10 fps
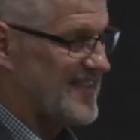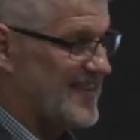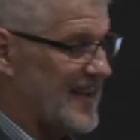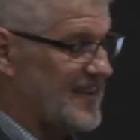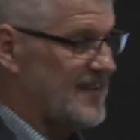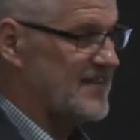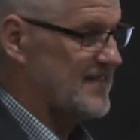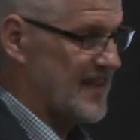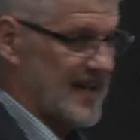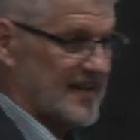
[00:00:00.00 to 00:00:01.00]
And
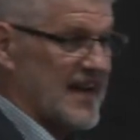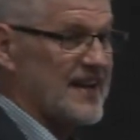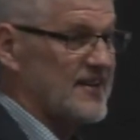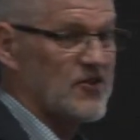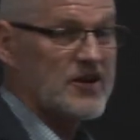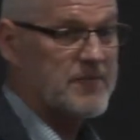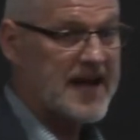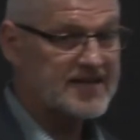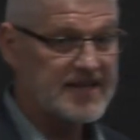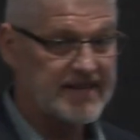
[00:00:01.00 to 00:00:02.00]
again, going
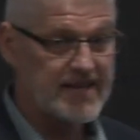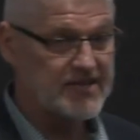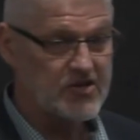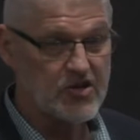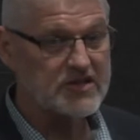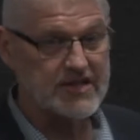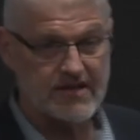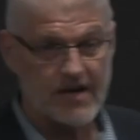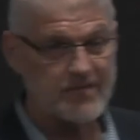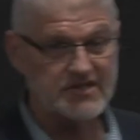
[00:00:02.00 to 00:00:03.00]
back to that thing, you look at
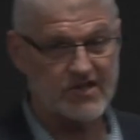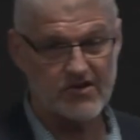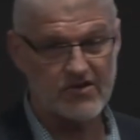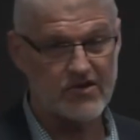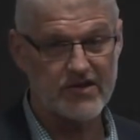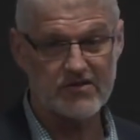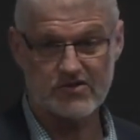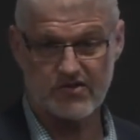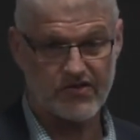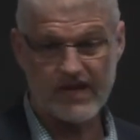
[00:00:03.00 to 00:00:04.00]
companies that are doing
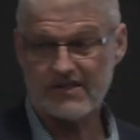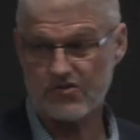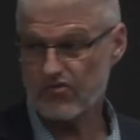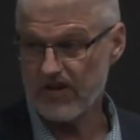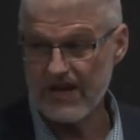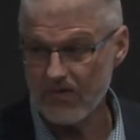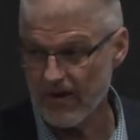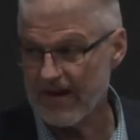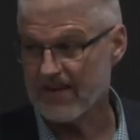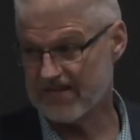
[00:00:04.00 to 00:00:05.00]
things really
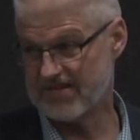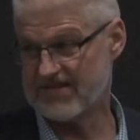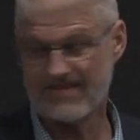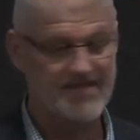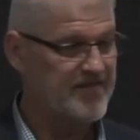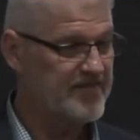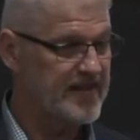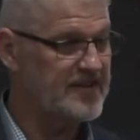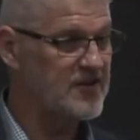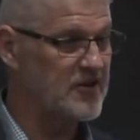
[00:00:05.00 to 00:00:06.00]
well,
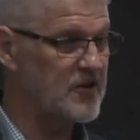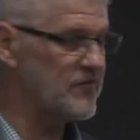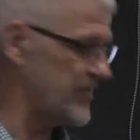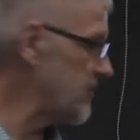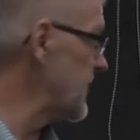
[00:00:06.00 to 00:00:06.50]
and you learn from